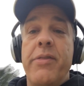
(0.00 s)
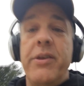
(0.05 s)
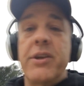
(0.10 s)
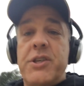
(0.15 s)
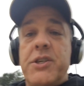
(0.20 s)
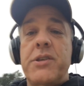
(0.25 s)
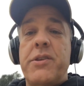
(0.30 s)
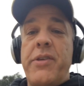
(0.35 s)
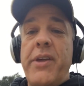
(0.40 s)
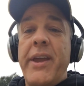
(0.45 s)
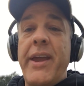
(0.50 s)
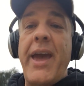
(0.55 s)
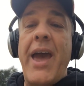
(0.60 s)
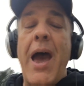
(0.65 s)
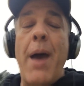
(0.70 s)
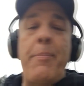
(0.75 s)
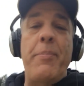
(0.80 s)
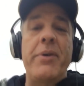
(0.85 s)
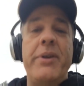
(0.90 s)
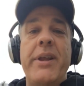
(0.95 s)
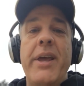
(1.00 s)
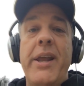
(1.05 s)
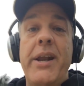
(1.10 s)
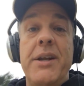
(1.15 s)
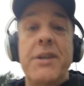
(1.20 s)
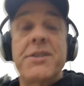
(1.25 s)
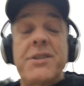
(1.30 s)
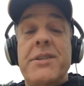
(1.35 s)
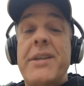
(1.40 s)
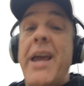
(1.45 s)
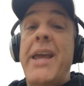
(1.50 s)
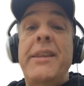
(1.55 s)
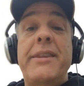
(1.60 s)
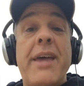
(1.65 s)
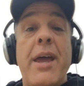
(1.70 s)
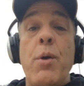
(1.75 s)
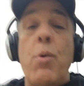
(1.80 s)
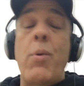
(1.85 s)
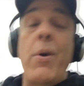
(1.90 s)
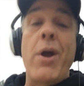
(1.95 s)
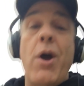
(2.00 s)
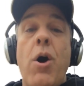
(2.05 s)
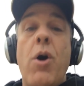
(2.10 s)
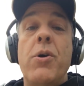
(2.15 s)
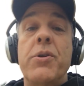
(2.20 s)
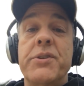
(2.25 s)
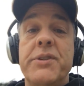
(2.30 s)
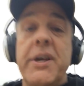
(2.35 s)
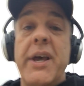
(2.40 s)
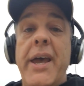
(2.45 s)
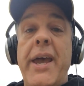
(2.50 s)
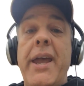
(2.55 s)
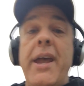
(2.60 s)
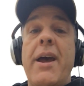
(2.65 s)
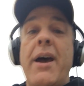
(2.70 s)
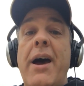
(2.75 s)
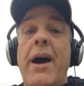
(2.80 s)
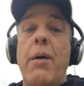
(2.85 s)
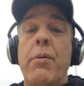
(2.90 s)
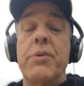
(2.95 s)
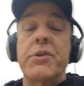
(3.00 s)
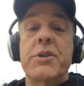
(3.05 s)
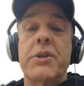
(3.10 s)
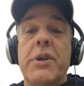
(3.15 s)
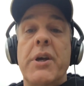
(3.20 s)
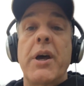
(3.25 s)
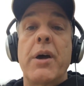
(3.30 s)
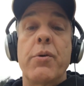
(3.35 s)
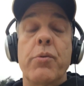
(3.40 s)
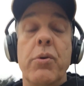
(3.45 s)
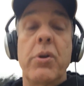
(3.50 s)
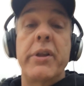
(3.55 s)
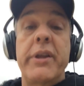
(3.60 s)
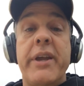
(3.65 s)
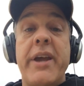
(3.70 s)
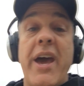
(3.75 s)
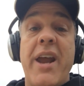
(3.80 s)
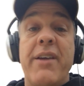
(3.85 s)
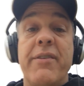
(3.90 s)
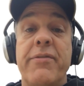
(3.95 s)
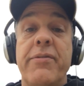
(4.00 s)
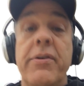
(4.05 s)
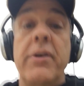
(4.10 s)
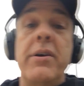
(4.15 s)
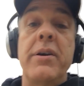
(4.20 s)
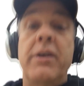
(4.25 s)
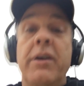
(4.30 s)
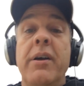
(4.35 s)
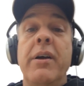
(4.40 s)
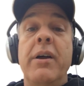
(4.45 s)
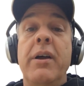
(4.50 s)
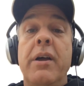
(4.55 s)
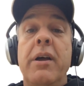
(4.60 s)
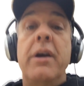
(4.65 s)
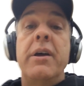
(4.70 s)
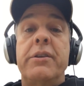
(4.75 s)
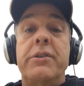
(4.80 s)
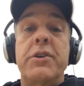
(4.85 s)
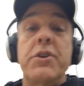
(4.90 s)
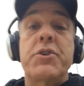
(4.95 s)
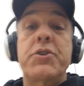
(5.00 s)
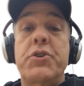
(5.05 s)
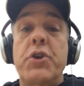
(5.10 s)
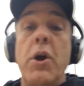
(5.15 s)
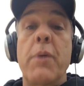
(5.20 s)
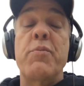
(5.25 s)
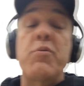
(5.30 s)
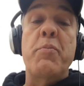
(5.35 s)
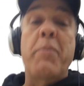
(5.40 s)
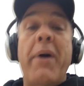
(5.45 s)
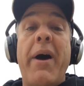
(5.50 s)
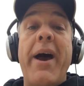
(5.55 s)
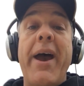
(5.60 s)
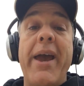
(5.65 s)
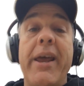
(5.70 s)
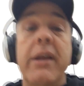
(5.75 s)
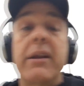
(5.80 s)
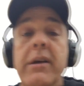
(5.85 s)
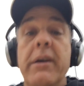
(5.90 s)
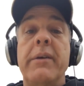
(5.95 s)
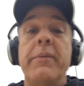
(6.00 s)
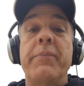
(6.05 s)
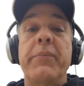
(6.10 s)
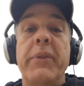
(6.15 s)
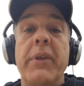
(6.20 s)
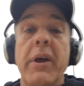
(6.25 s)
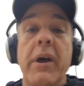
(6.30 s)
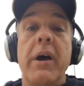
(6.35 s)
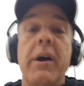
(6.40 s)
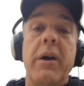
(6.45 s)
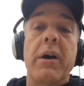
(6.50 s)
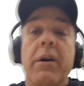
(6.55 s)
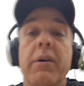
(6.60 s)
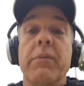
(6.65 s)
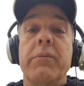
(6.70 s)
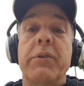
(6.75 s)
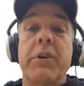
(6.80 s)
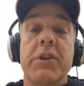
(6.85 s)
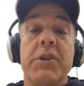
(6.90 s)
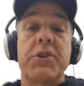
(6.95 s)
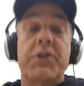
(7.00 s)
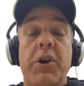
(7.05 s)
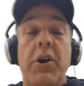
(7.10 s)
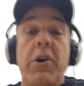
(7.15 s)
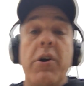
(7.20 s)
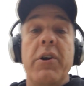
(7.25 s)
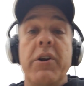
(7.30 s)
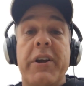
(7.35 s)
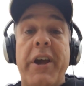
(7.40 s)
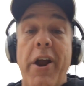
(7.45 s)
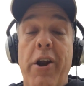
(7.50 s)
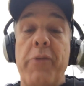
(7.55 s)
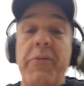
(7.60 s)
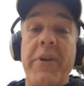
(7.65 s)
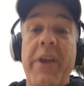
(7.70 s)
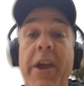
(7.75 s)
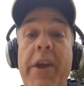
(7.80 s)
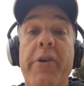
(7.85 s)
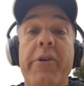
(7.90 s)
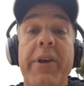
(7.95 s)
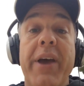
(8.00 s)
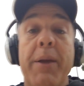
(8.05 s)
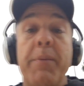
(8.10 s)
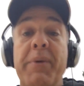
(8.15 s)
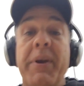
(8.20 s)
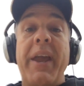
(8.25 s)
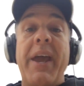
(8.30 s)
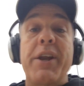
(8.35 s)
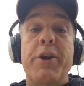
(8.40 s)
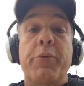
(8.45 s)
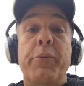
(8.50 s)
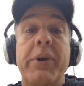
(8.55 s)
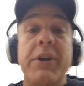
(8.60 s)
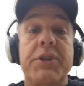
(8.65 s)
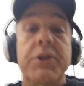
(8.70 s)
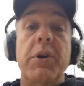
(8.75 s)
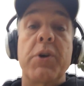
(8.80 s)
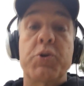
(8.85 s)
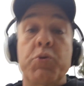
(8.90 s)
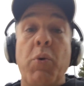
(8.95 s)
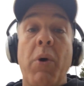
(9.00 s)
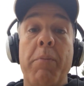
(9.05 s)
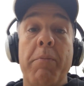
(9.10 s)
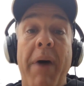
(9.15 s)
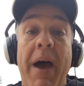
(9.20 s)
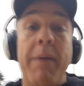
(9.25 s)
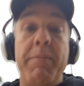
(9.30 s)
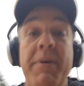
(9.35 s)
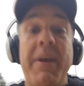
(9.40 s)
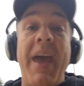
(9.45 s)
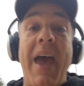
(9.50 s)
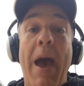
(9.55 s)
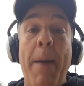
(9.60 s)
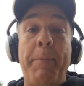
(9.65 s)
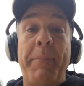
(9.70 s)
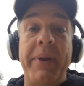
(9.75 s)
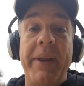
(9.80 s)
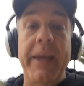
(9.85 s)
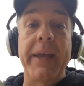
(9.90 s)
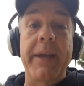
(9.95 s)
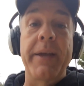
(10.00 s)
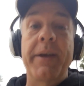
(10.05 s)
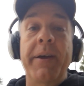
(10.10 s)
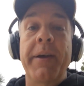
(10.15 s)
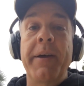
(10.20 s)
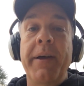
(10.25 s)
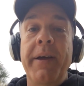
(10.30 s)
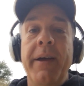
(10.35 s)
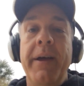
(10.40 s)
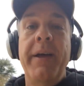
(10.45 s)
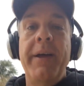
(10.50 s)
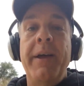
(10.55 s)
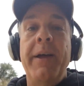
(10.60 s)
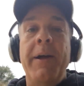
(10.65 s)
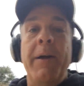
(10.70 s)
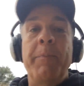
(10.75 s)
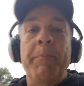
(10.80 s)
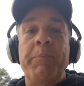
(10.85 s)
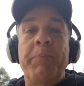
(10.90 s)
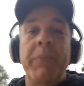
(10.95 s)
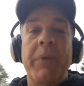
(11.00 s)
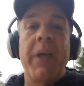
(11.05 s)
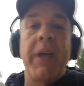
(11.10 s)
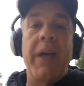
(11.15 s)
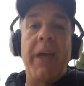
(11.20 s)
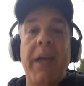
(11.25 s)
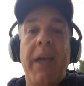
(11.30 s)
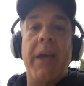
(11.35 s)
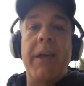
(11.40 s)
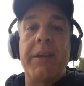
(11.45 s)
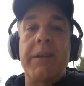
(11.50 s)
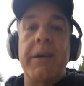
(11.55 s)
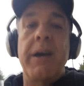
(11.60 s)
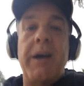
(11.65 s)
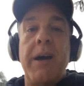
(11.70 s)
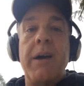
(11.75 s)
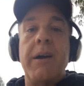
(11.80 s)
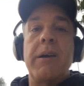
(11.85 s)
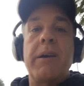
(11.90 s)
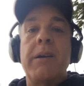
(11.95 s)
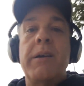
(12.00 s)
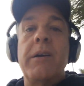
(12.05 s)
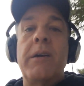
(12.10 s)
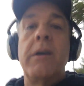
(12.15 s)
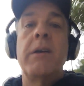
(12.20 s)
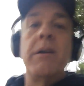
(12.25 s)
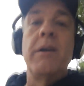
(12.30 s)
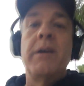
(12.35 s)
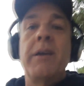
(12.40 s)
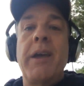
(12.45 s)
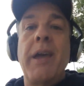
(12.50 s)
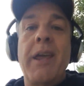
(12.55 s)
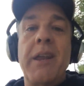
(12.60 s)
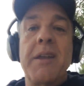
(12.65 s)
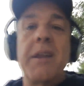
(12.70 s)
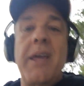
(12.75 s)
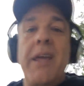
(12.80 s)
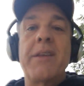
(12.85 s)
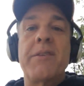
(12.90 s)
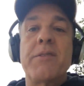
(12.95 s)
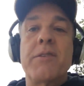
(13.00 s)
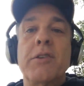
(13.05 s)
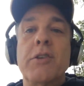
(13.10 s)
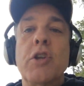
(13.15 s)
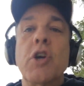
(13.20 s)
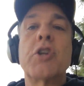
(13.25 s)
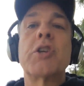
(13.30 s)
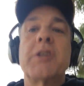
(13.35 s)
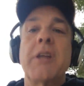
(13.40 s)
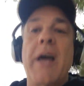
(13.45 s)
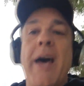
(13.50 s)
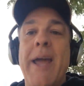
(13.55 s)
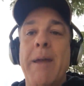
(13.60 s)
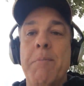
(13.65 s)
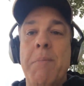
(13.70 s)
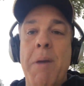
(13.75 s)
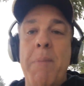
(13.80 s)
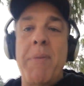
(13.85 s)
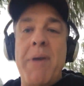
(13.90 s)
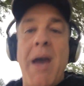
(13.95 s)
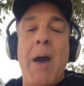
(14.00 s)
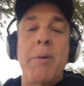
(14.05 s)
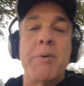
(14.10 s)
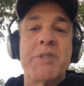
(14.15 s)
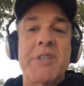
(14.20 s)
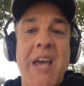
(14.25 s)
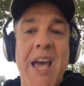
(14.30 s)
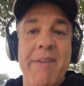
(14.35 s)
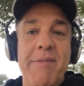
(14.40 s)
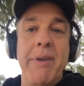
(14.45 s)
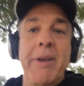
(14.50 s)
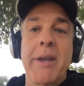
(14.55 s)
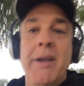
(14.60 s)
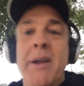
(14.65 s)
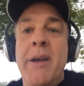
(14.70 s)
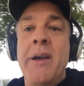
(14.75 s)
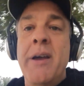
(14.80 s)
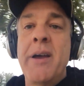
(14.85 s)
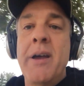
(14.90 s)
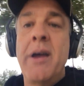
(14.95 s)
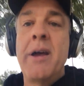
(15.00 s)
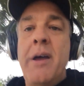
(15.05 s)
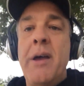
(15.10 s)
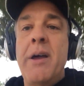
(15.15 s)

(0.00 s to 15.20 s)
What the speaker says: this thing happened, and it stayed that way all day. I was really kind of disturbed by it, concerned, got on the internet, began to research what might be happening. And it looked like maybe I was having